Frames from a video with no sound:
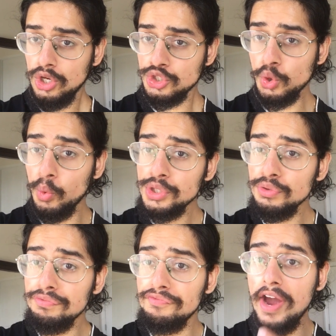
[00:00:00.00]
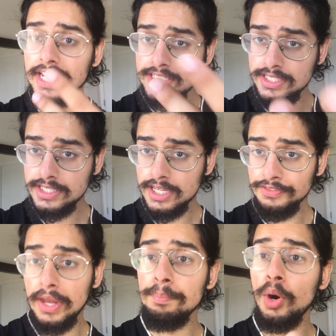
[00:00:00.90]
So when you face
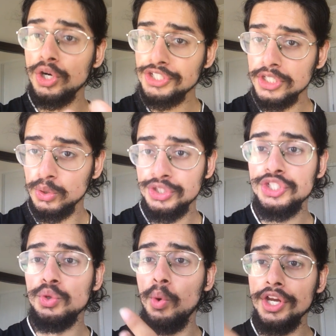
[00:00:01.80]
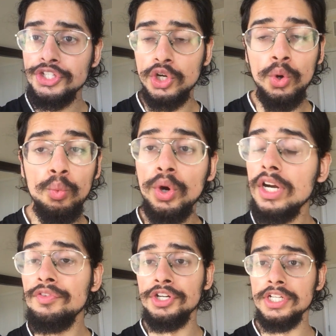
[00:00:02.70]
that person or situation or
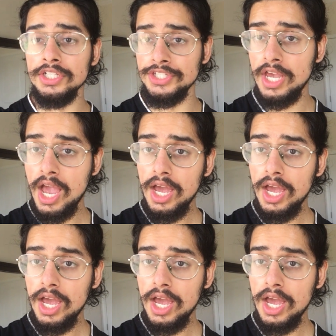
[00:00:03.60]
whatever it is,